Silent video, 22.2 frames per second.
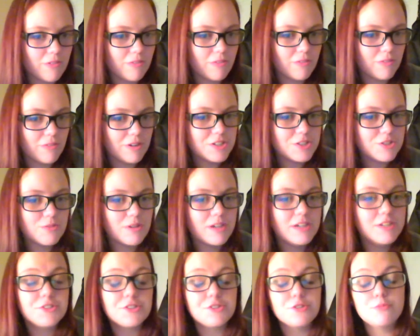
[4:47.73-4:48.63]
What do
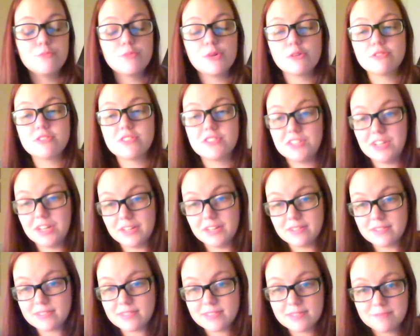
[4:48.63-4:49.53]
I do most
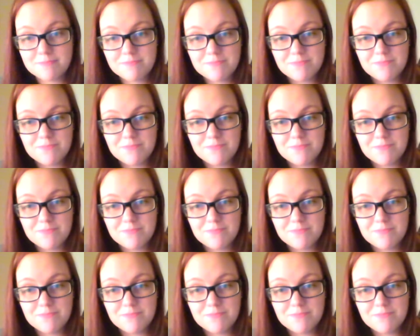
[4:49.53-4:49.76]
days?